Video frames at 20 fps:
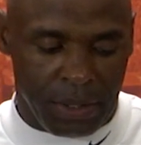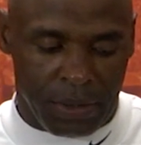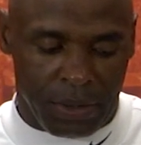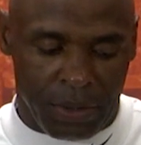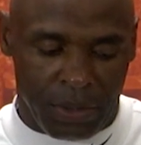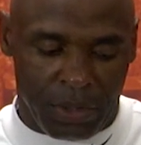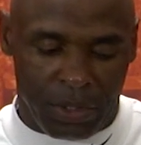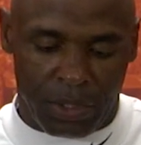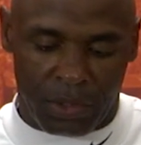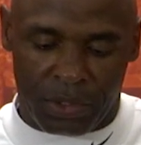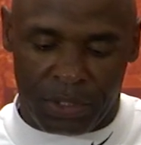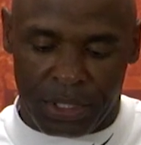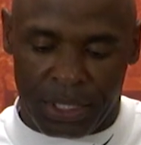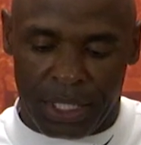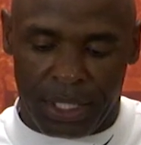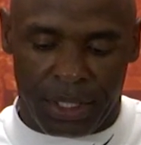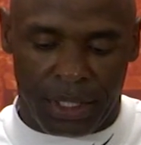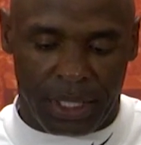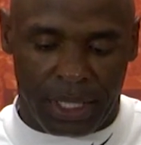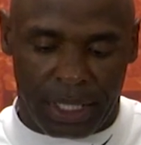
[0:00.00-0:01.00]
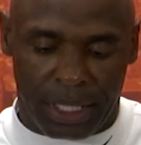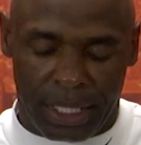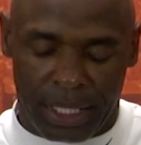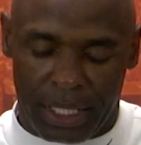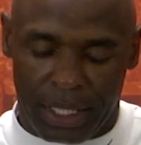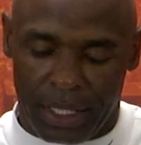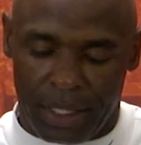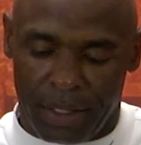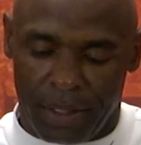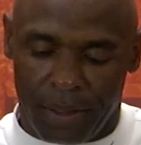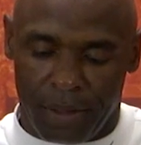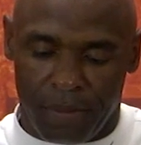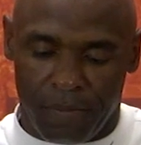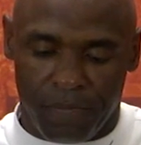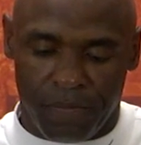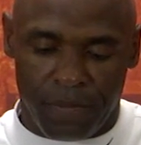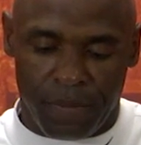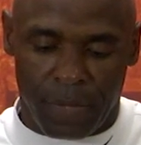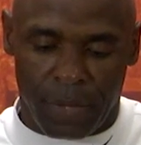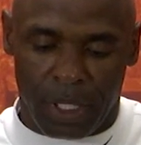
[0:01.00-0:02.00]
you you still look at. Um,
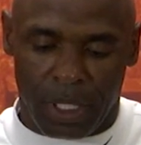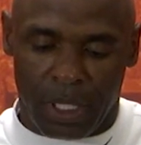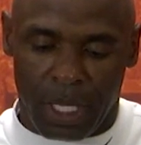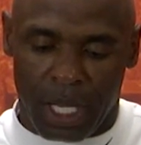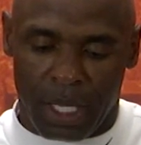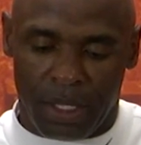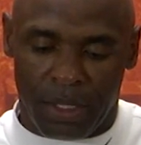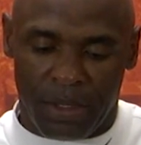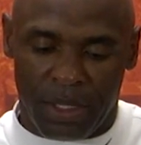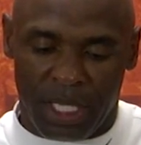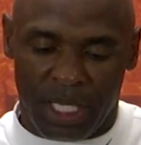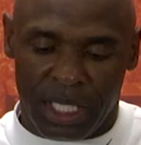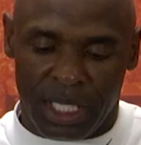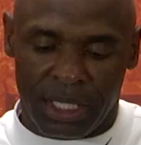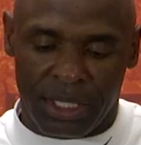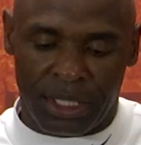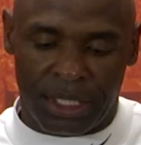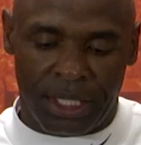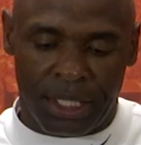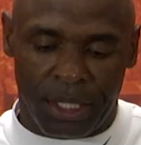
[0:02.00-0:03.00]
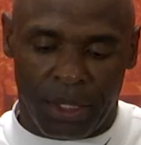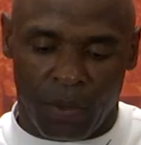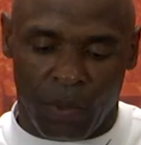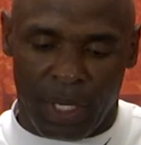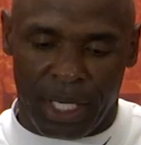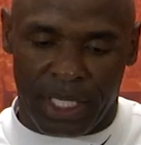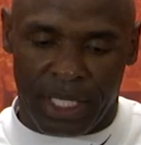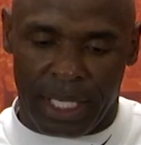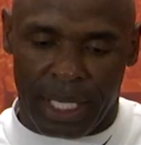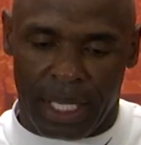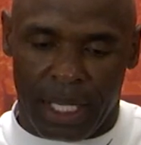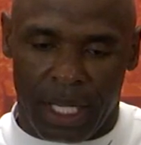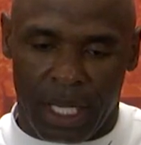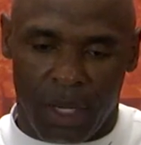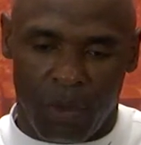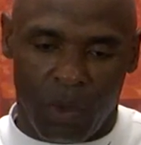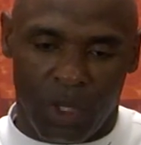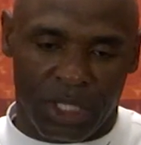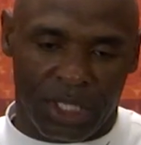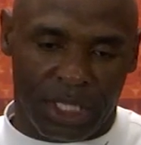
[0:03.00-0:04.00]
uh, it, it's still right now. I
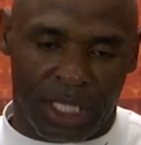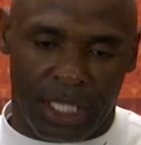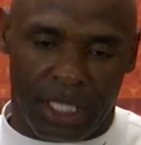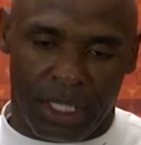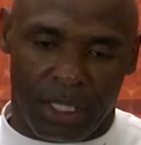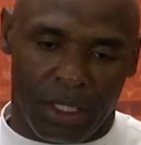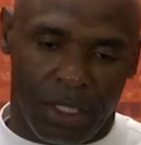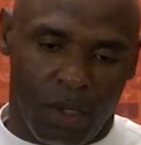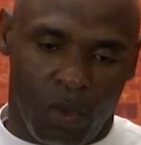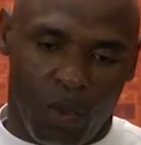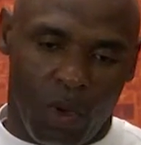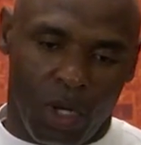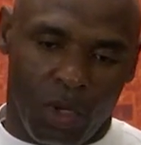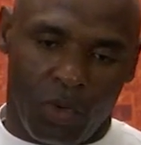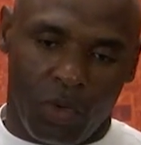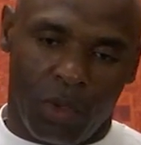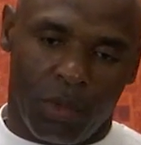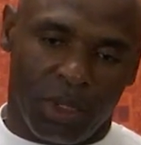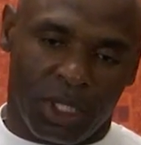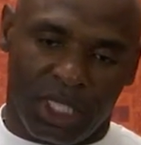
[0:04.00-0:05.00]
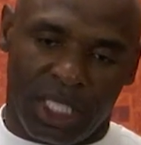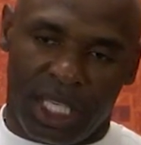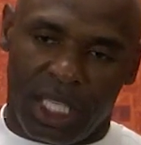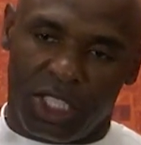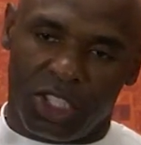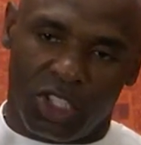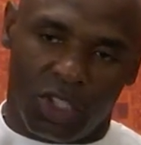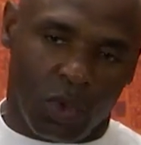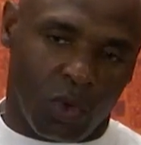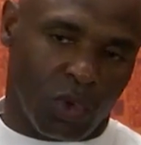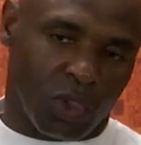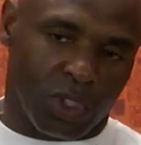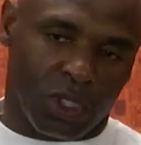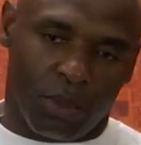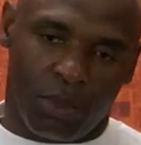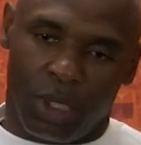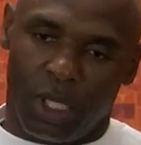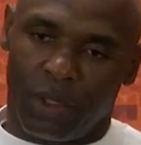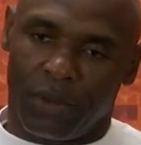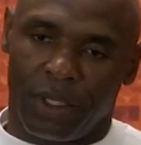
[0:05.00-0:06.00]
wouldn't say that no one group is head and shoulders
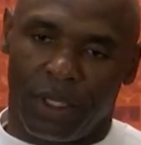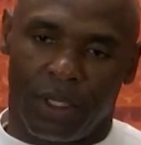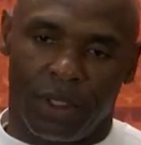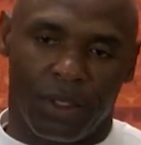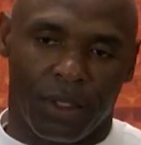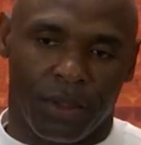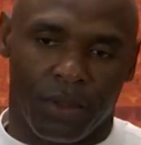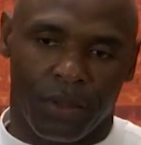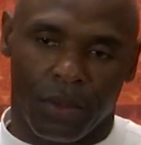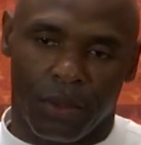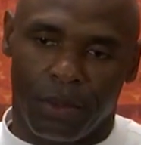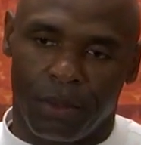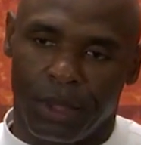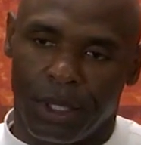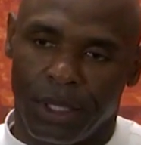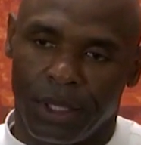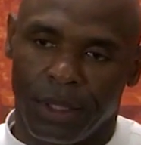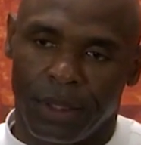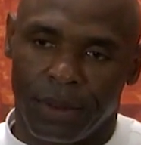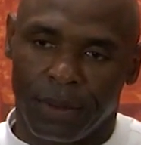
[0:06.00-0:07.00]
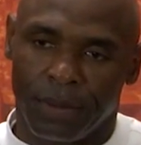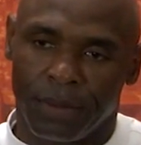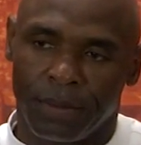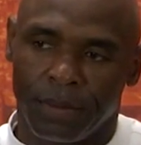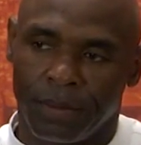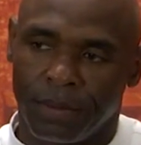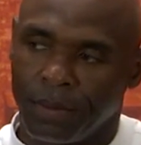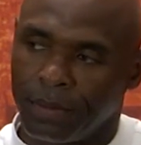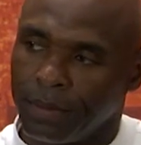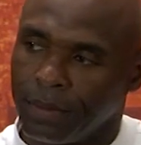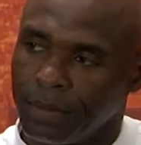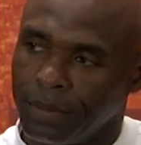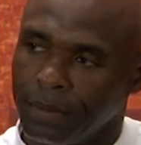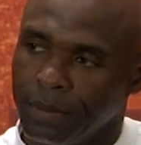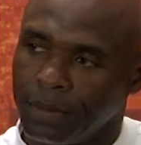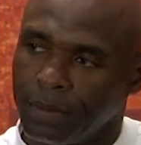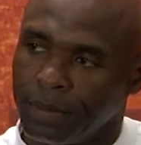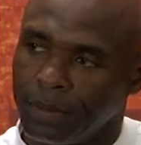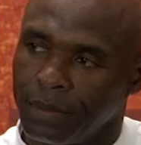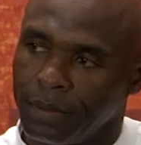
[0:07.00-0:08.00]
above the other group. What did you see from your
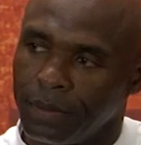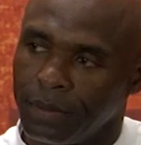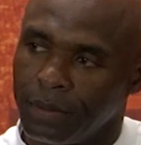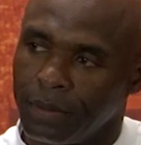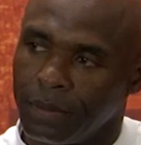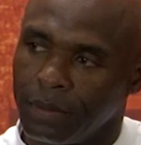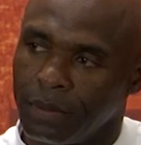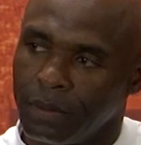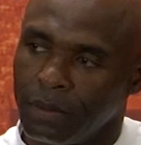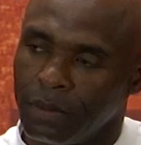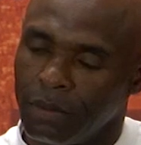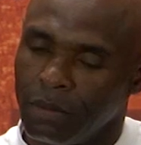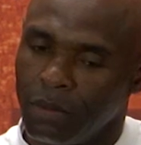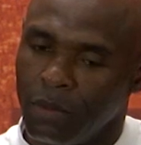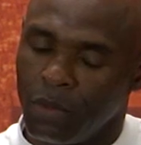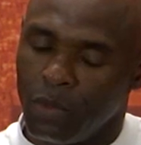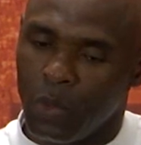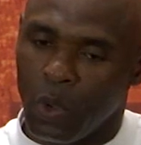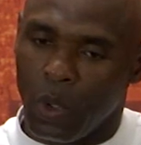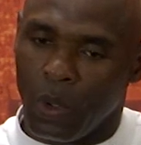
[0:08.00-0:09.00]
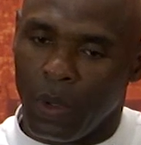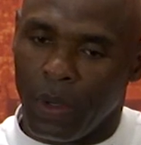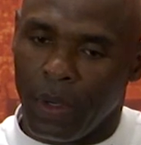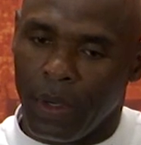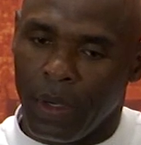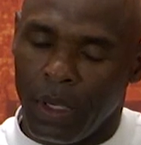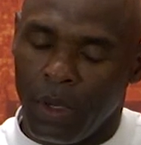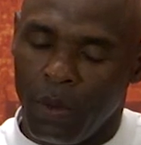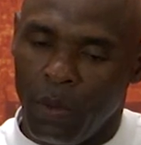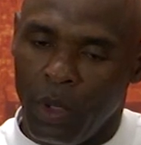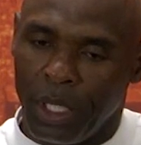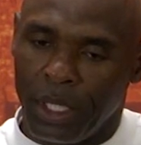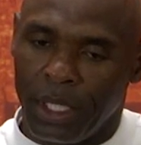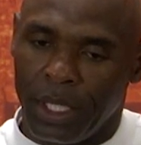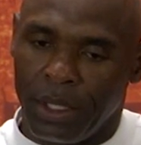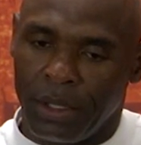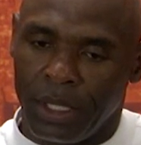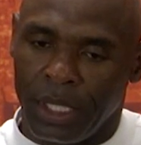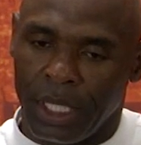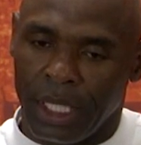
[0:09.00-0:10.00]
tight ends on Saturday? Well,
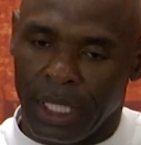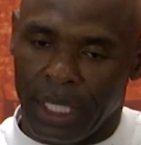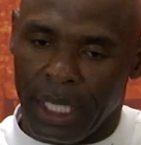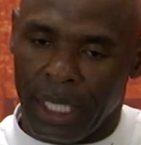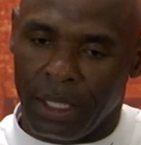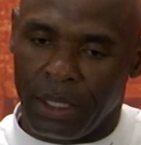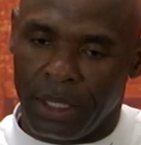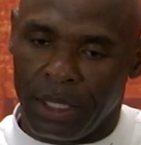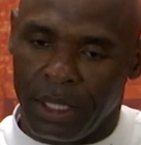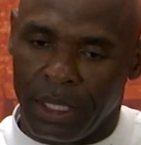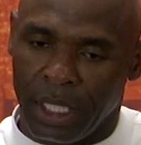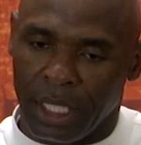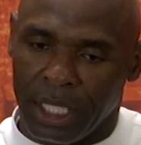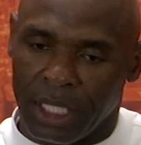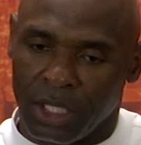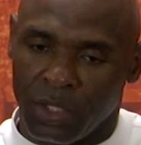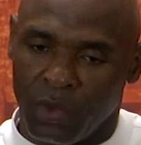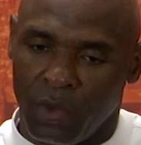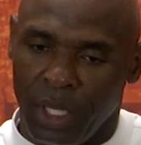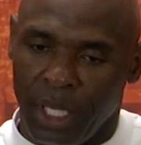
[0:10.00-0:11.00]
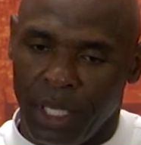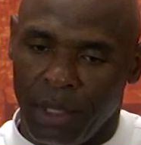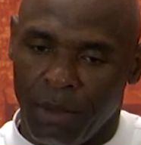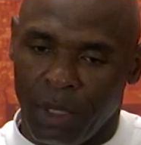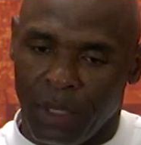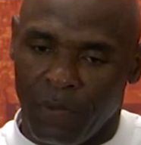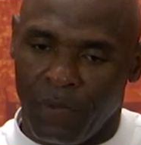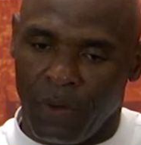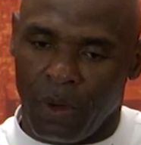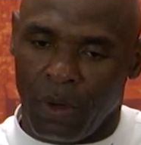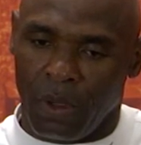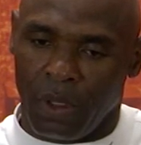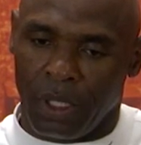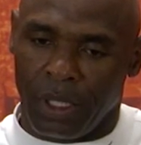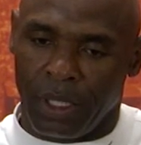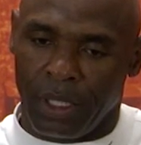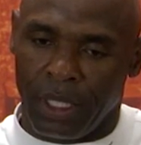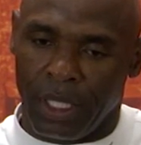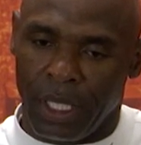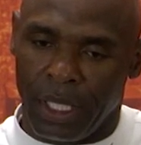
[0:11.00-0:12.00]
you, you look at you look at Swaim
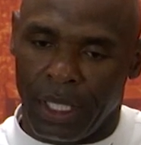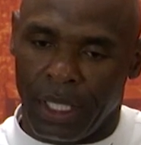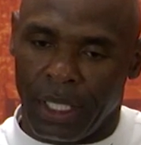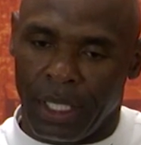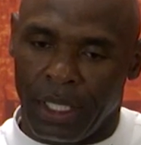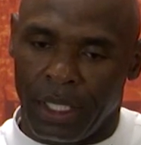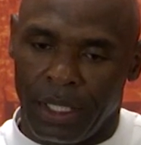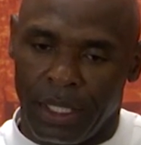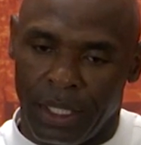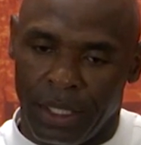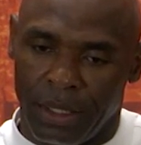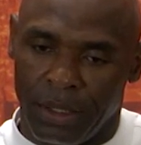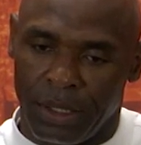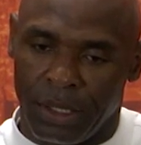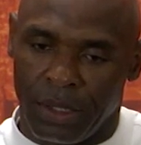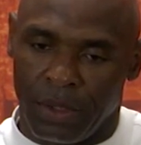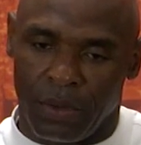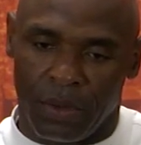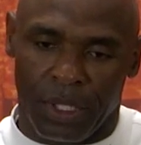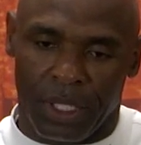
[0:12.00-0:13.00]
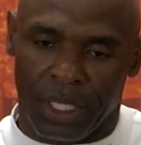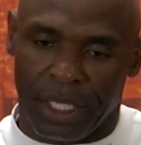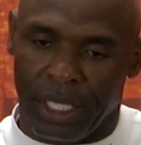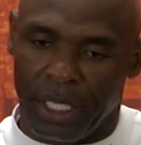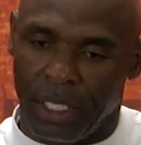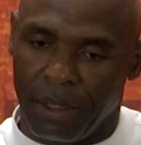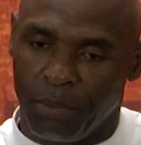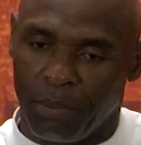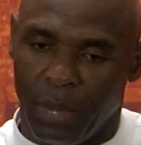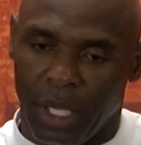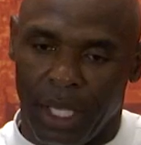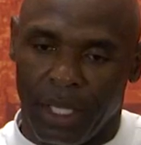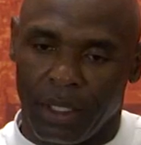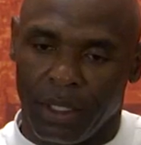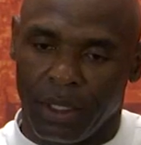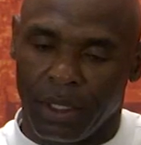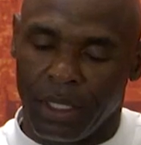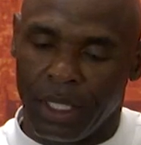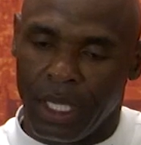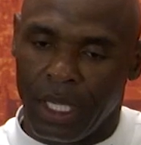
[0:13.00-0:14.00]
McFarland, and uh, you know they're getting
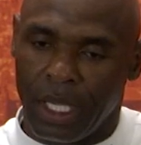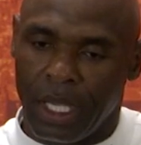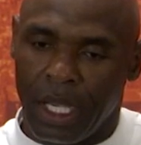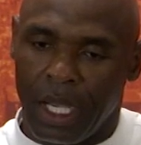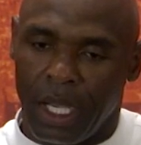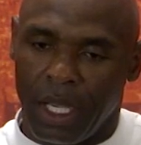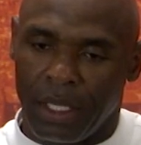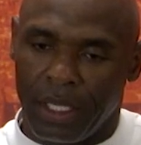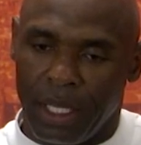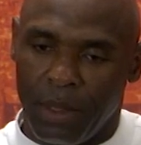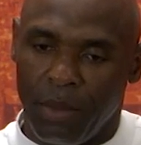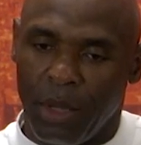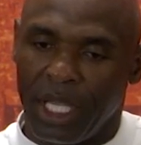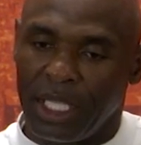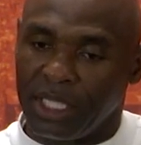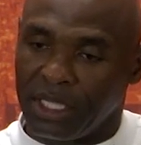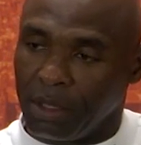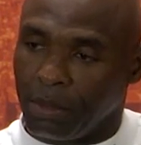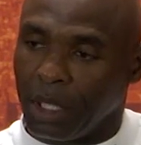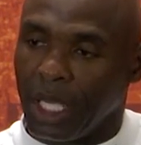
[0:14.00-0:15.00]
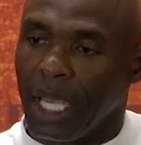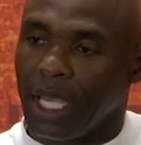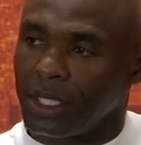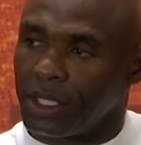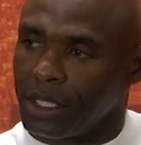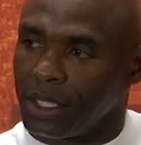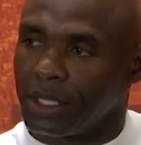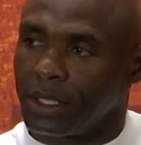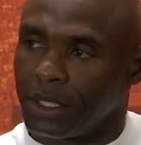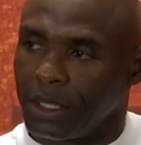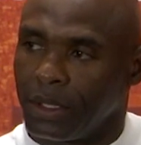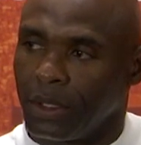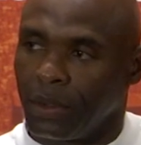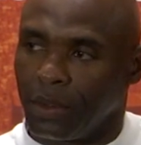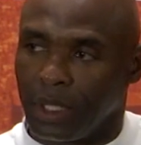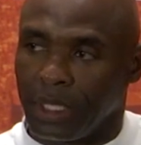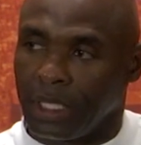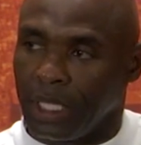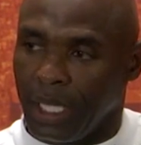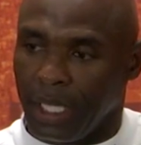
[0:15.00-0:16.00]
better. Uh, they made some catches, you know,
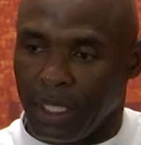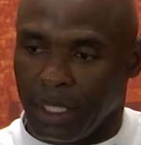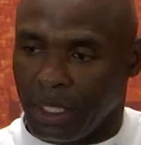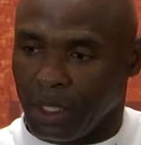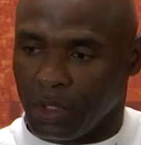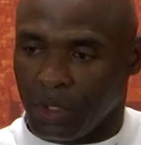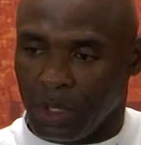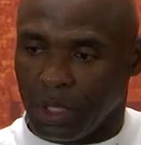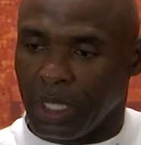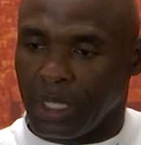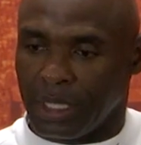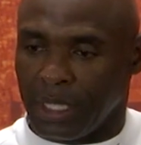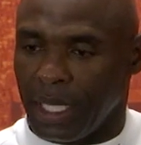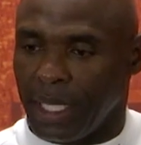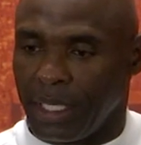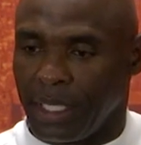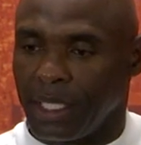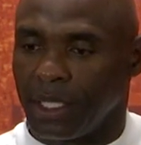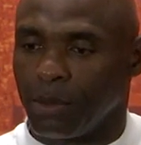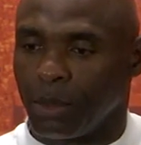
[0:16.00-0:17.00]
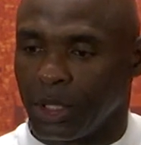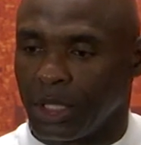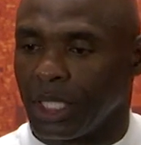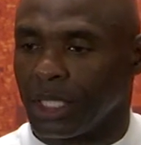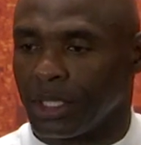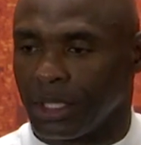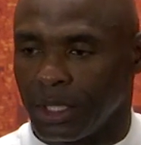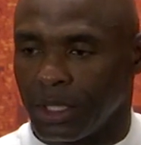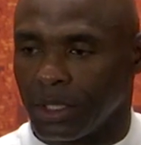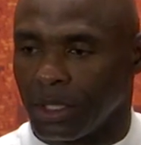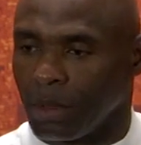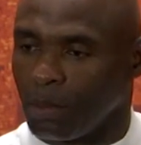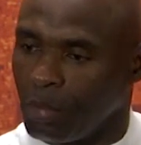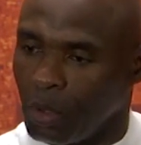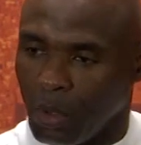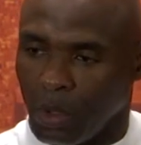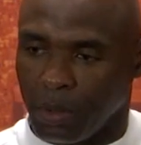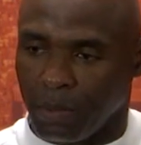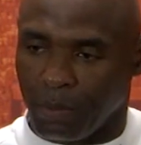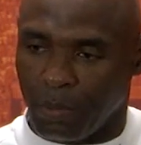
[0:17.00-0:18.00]
the tight because the tight end position is an
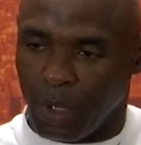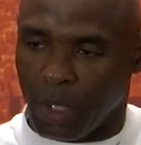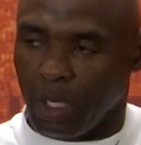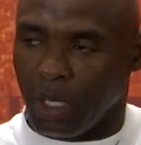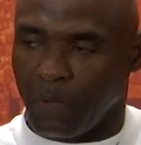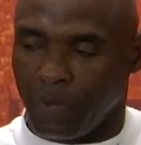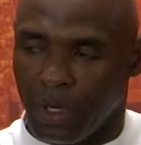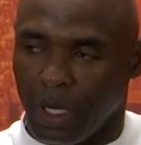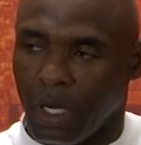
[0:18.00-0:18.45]
important part of